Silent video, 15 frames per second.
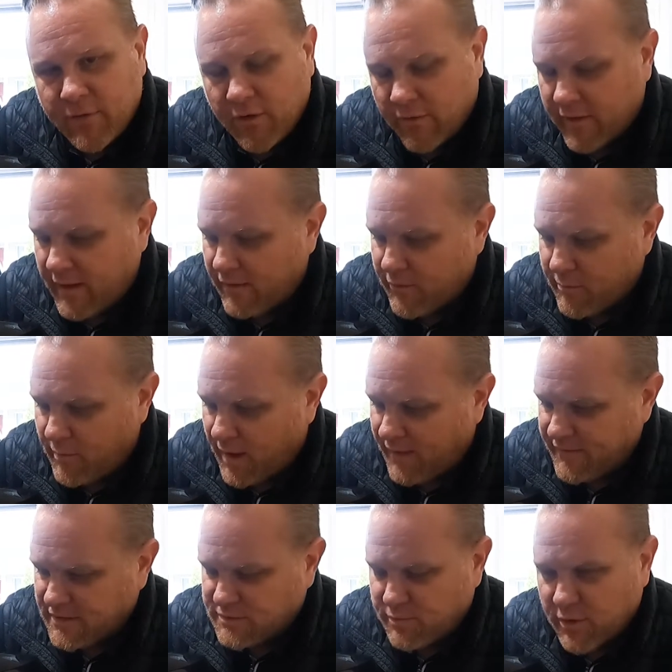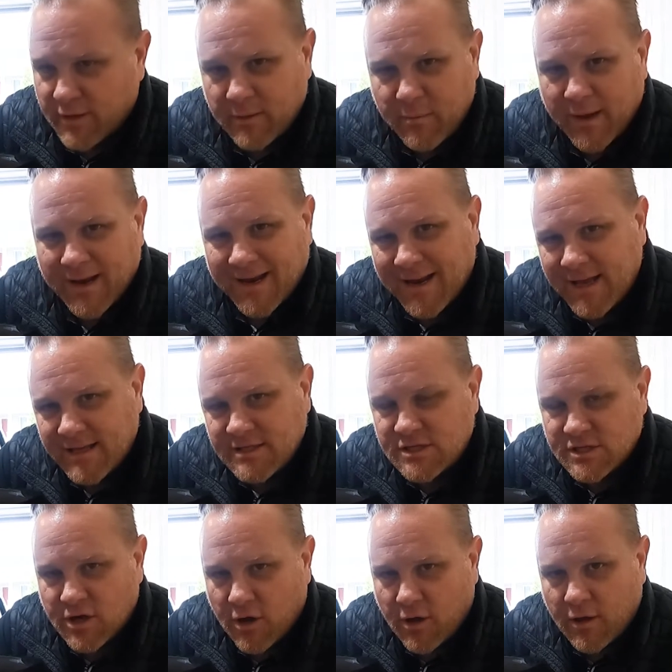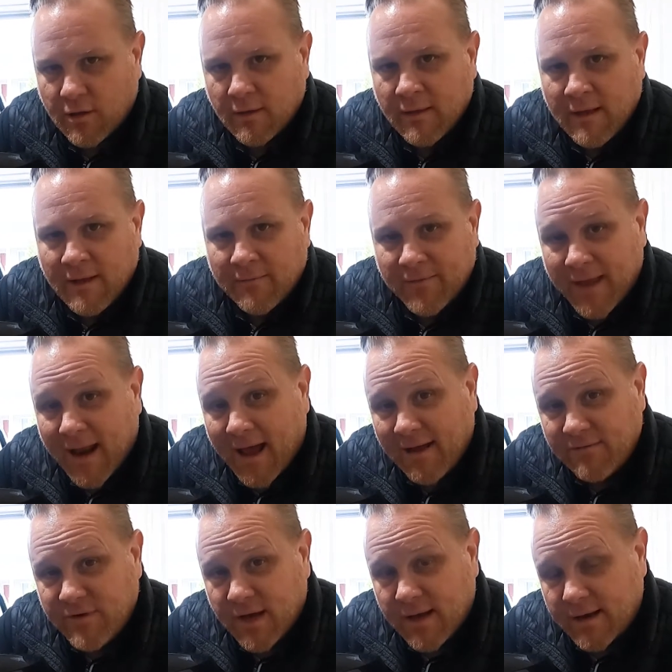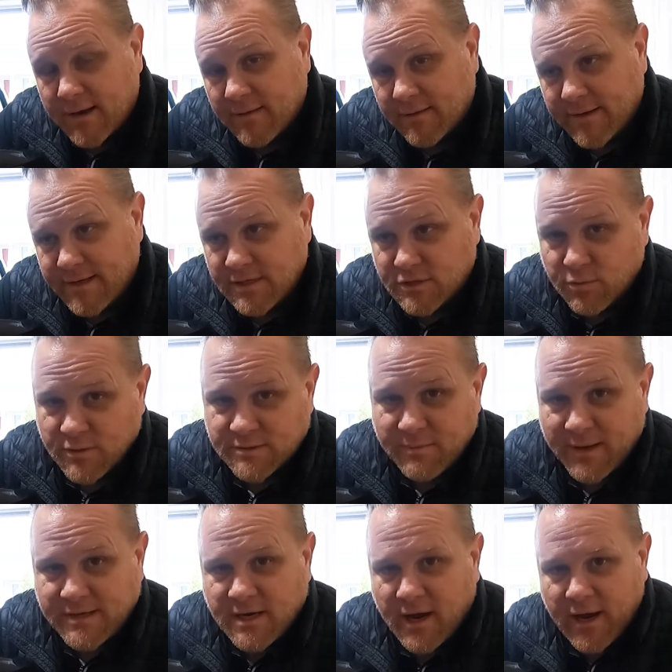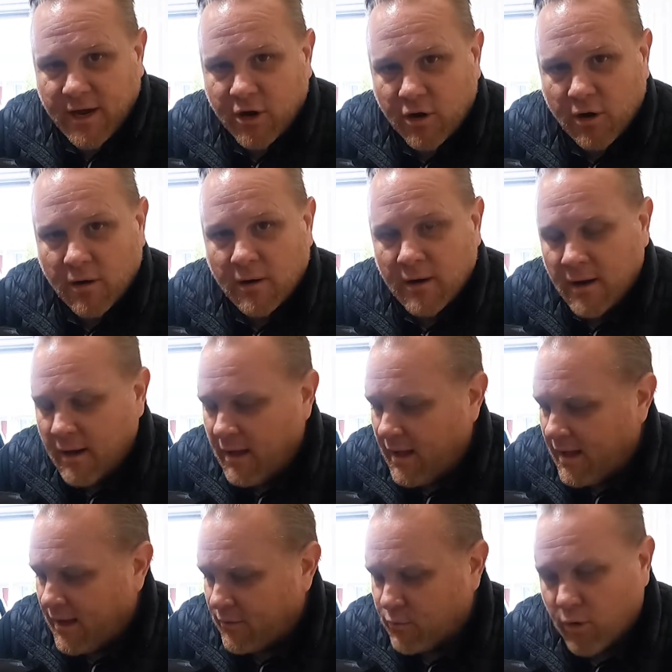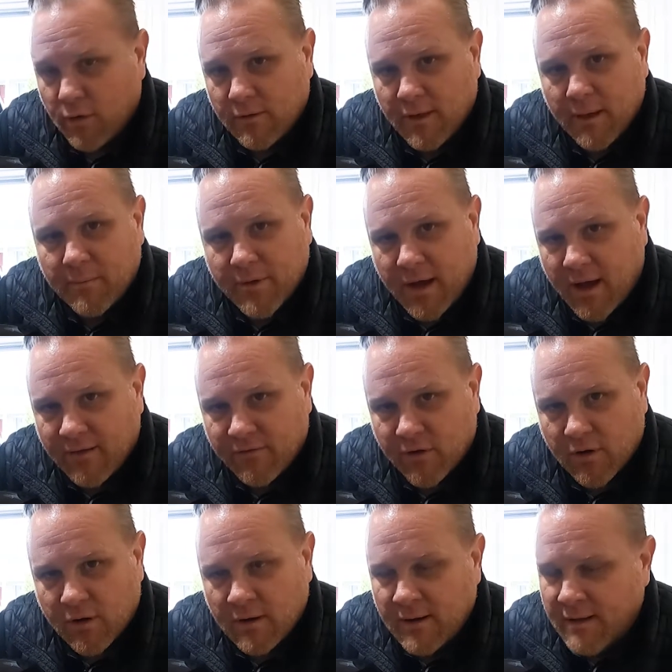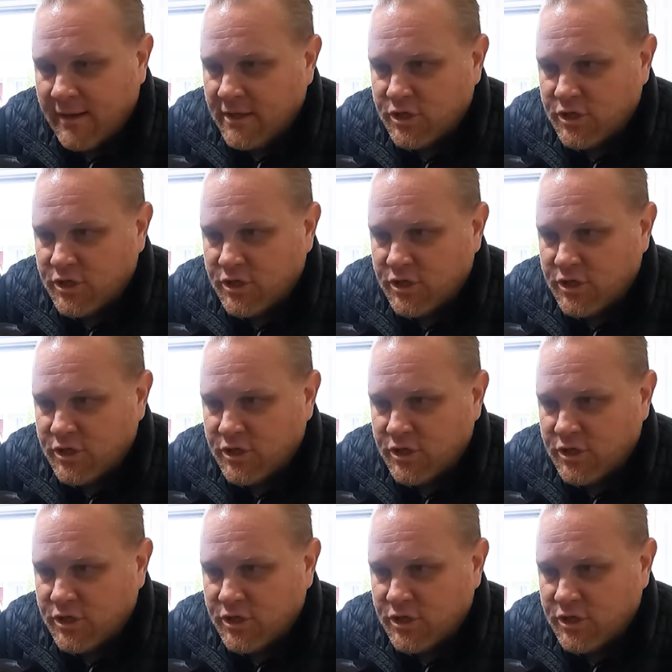The only other mod that's really been an install that I've done, at least, was my Tiger roll-up cover.